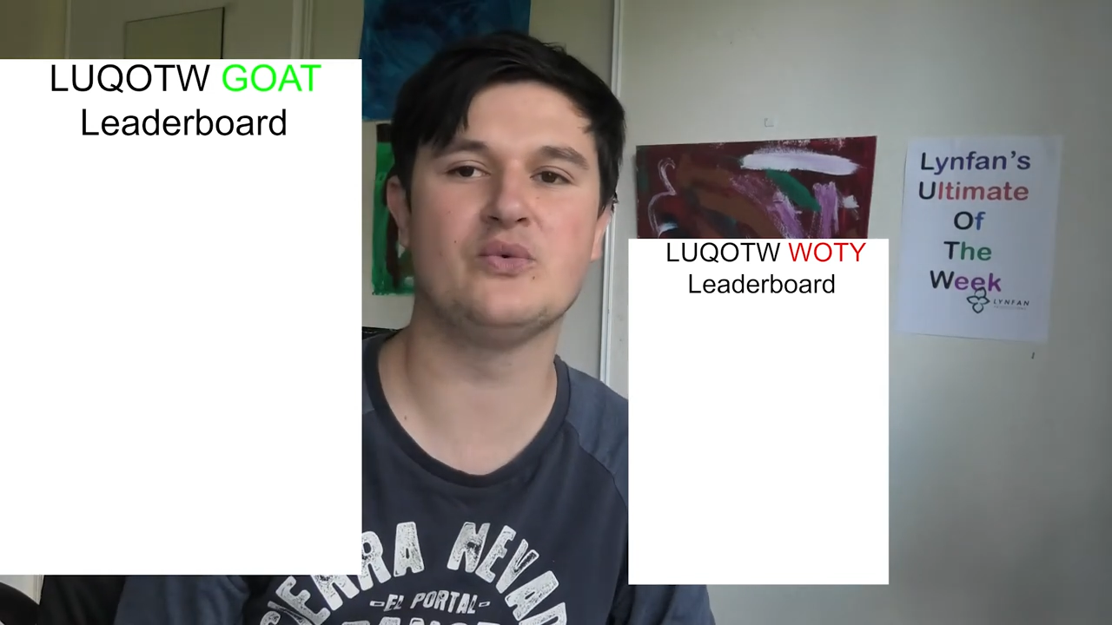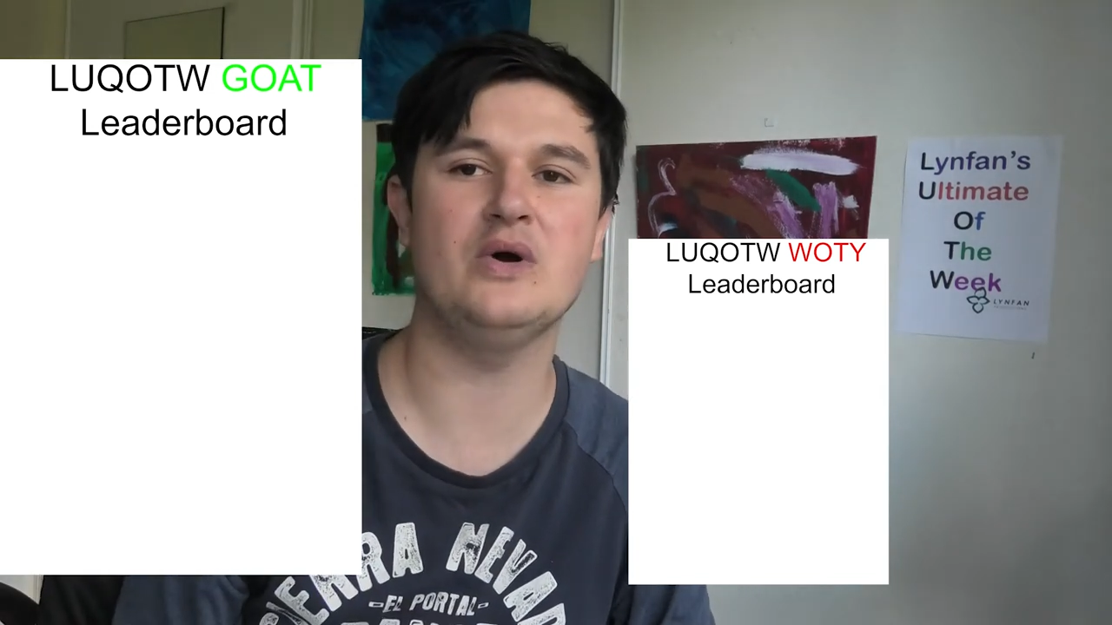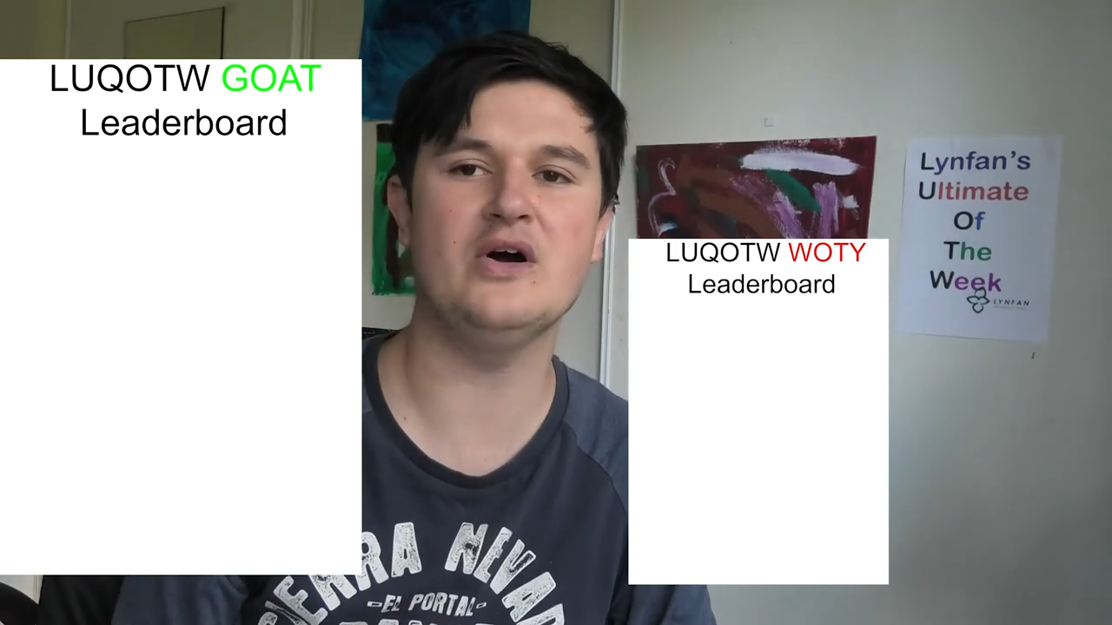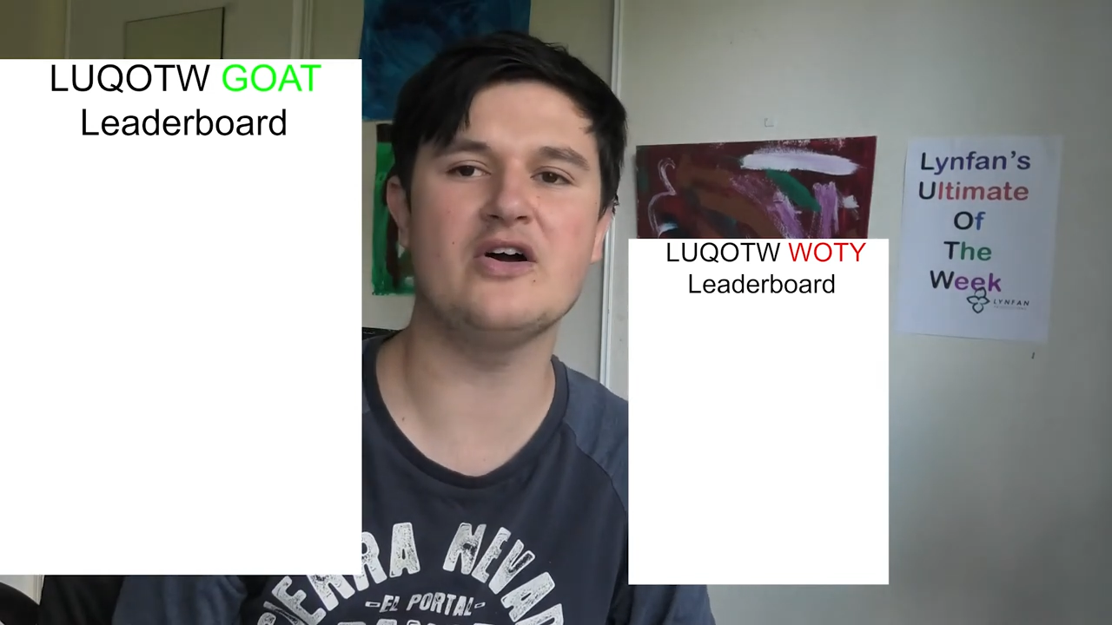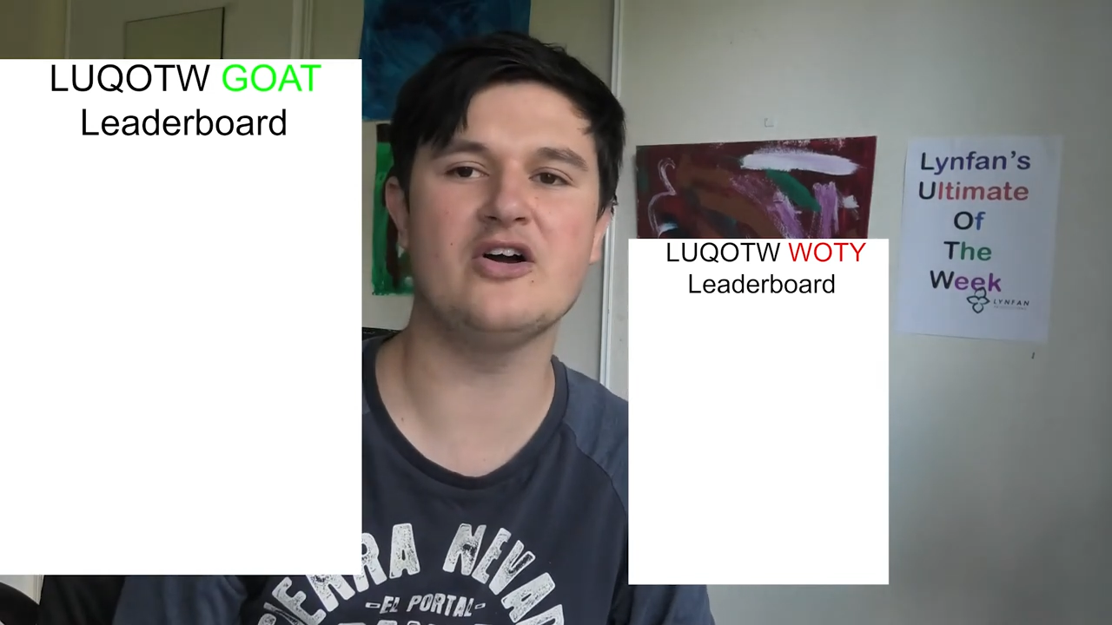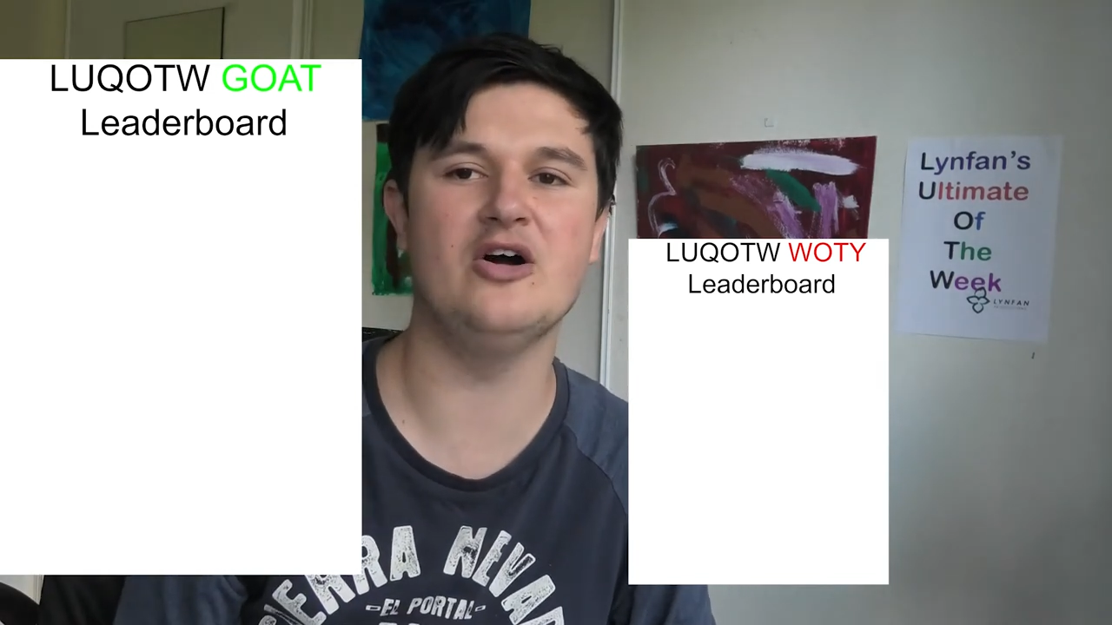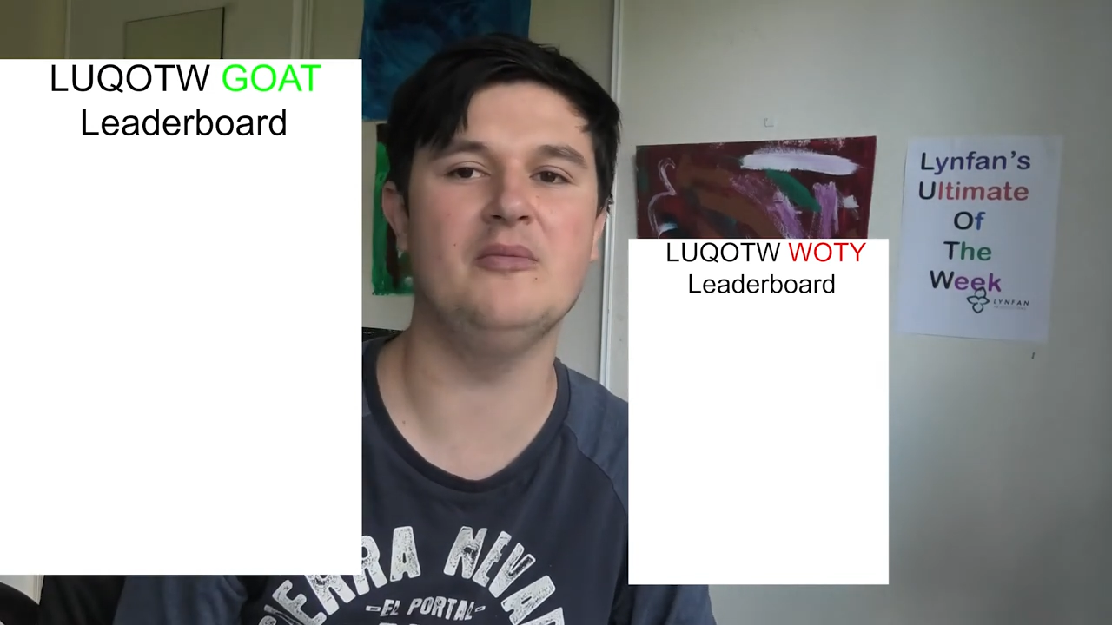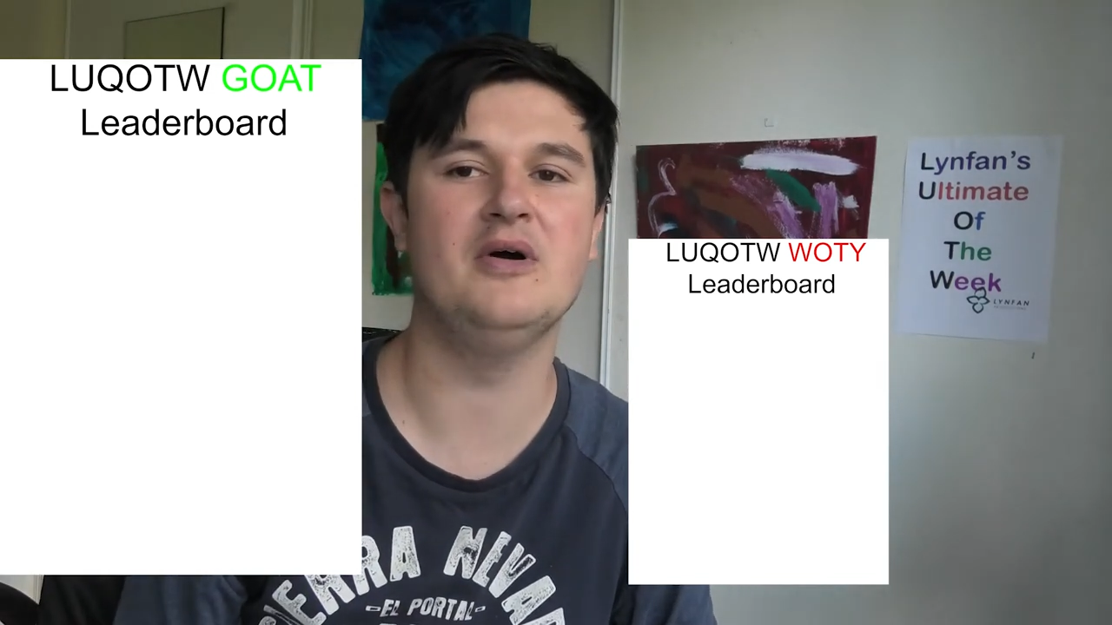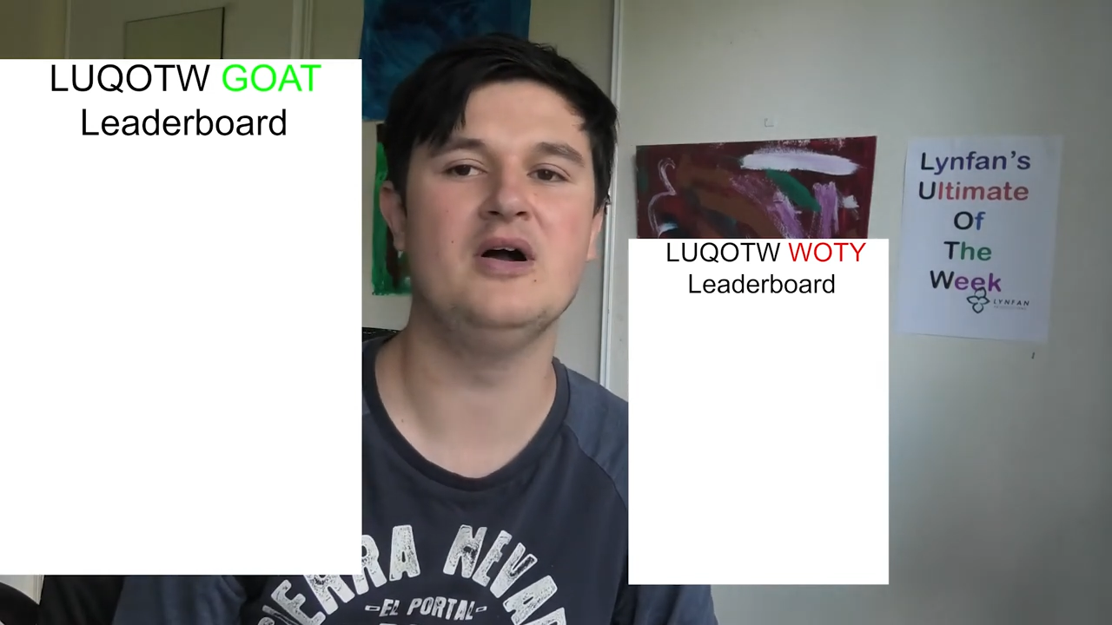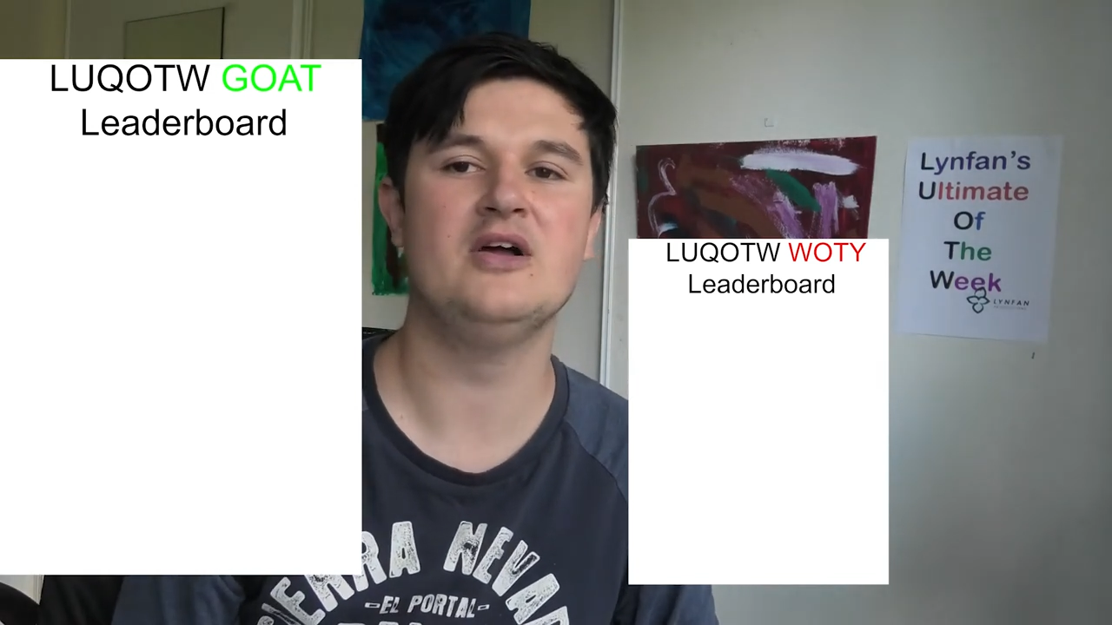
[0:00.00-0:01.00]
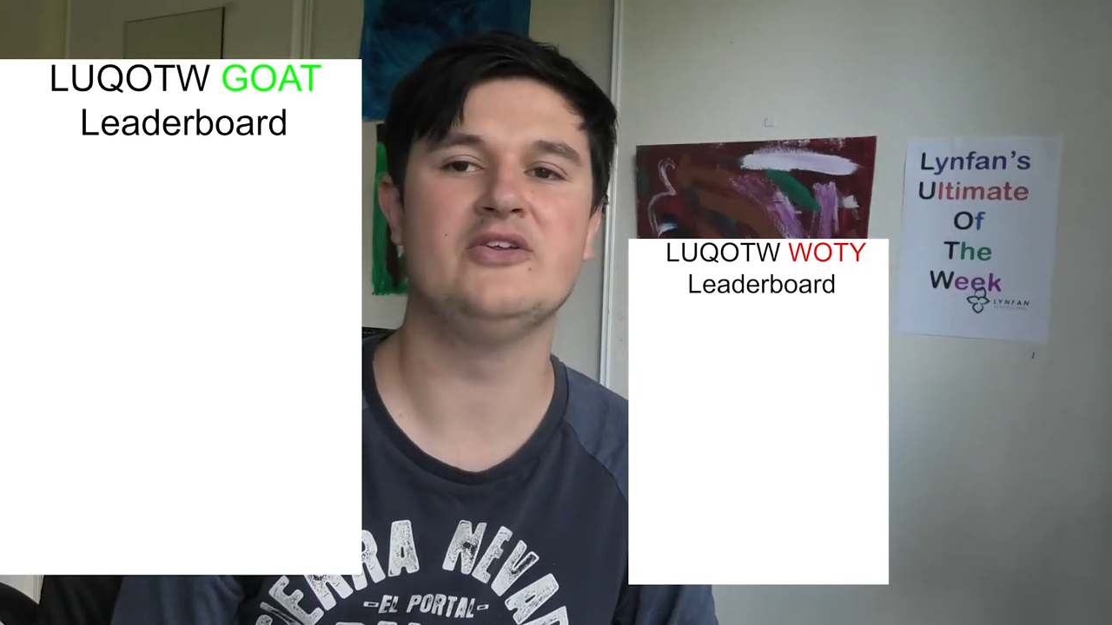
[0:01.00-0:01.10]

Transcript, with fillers: Welcome